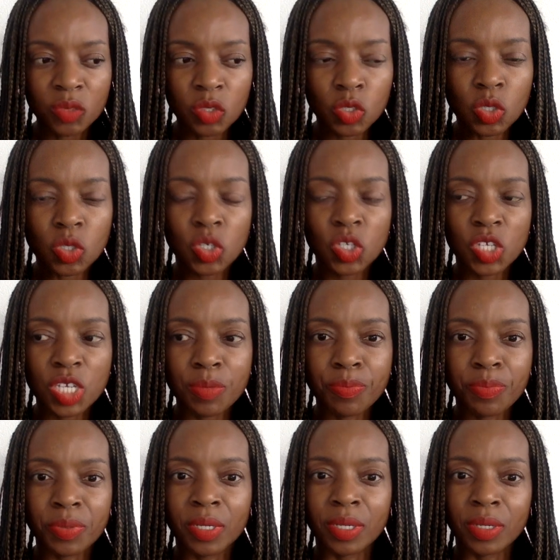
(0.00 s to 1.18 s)
Don't skip
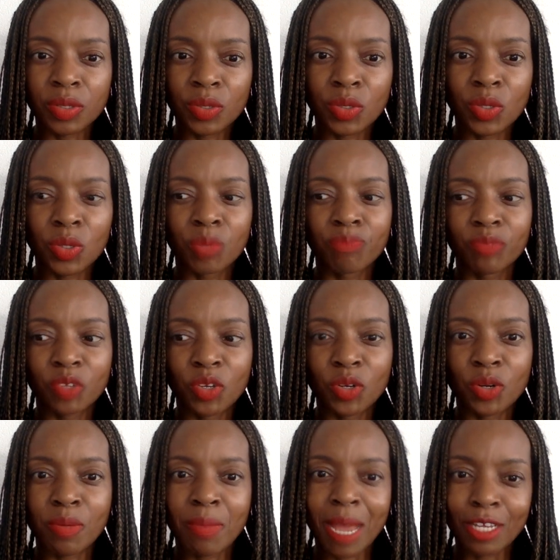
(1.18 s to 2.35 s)

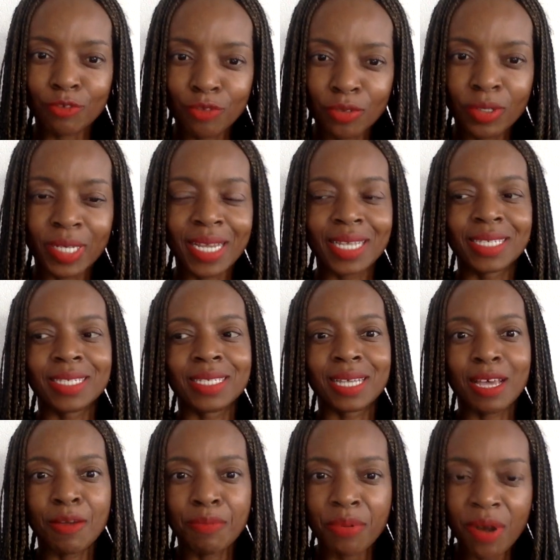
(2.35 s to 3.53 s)
your mindfulness
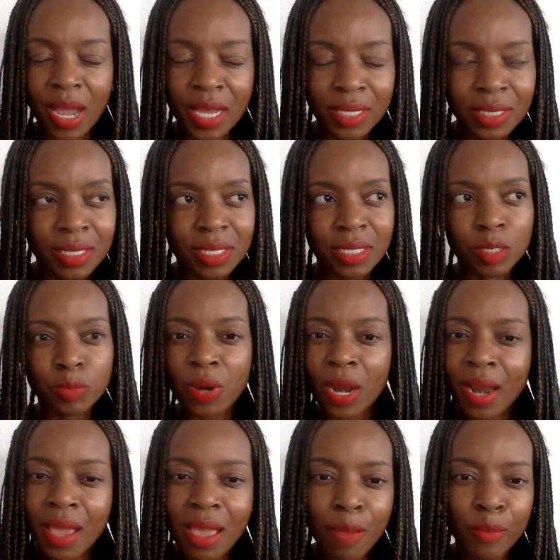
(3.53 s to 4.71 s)
practice.
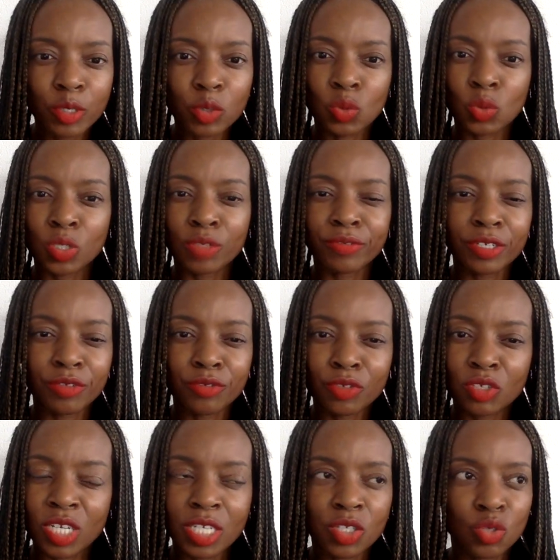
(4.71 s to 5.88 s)
Pranayama is good, even if you
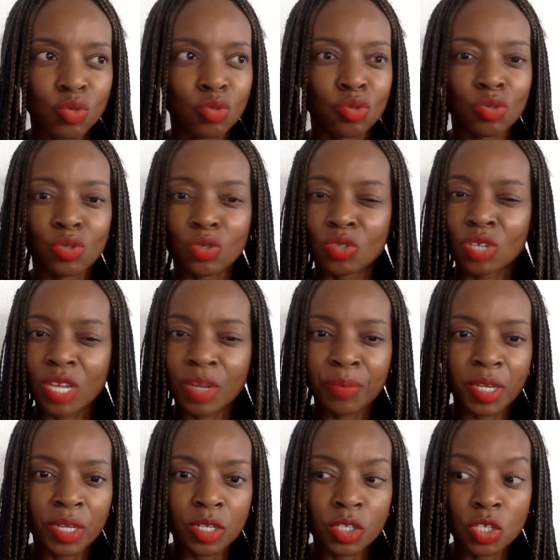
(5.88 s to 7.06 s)
just do 10
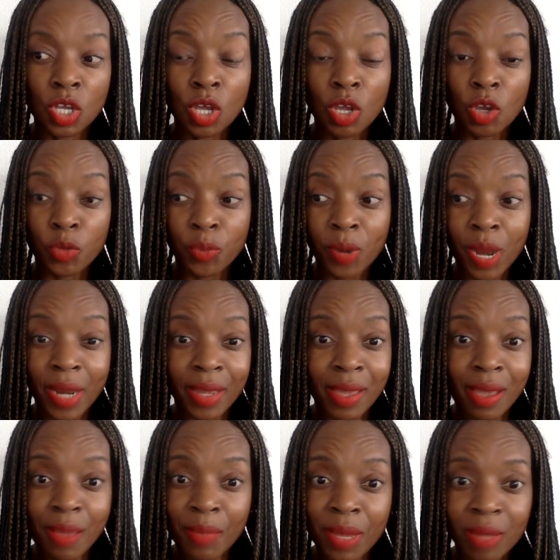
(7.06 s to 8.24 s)
minutes of
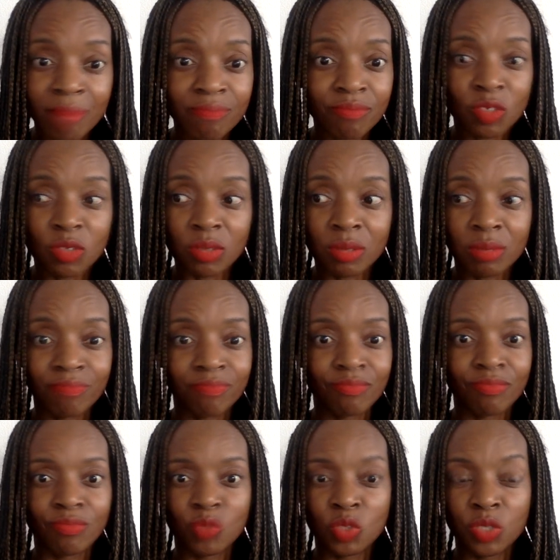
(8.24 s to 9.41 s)
pranayama.
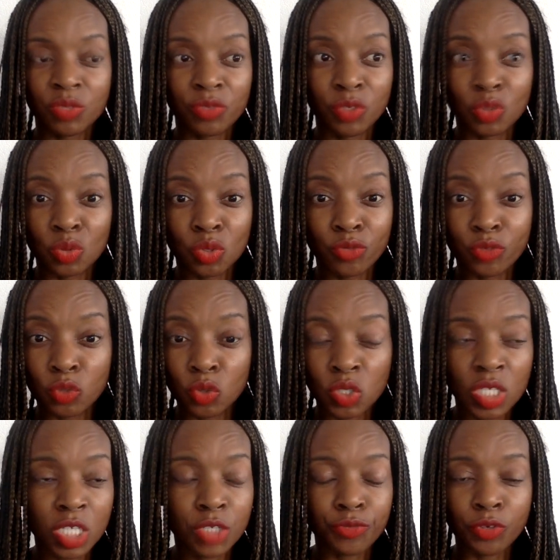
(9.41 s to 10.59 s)
If you
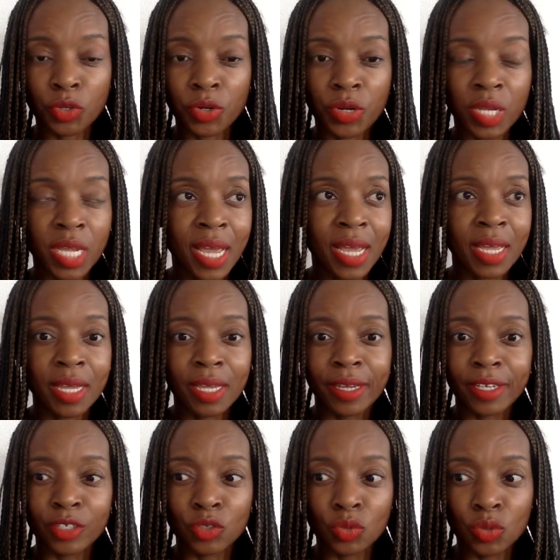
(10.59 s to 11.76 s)
sit for Kriya
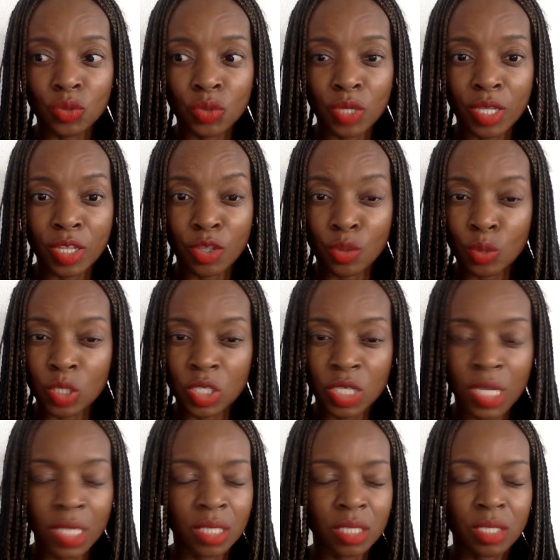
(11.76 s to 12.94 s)
and you do the three
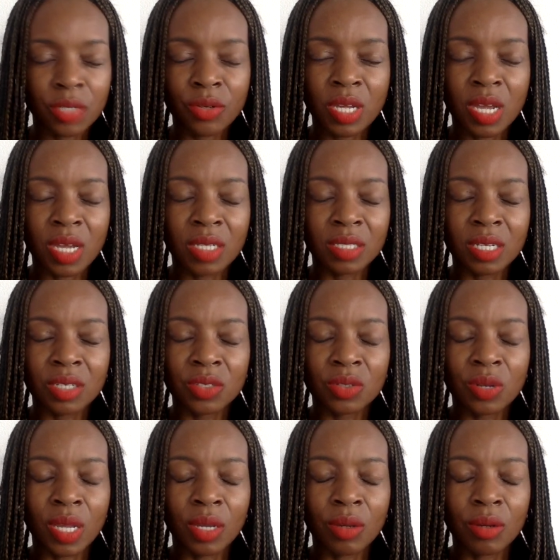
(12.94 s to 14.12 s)
stages Kriya, and then you're
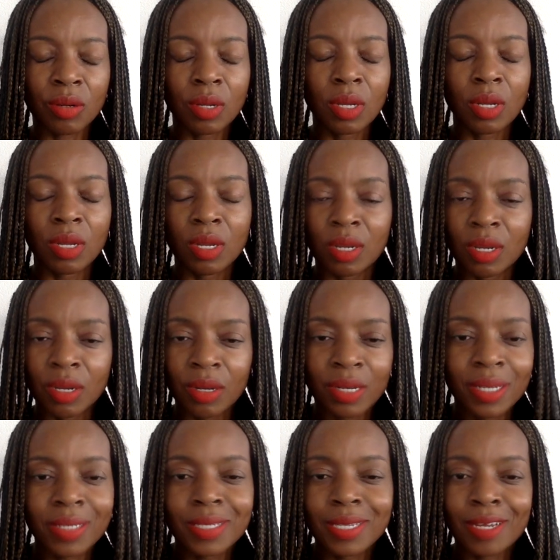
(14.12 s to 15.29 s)
like, oh, okay,
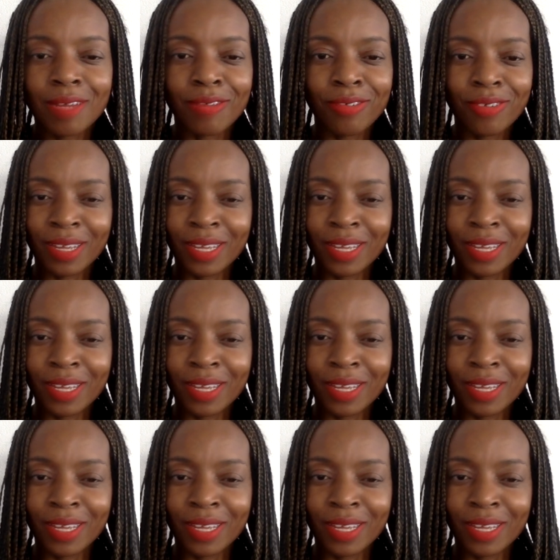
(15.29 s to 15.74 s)
it's enough.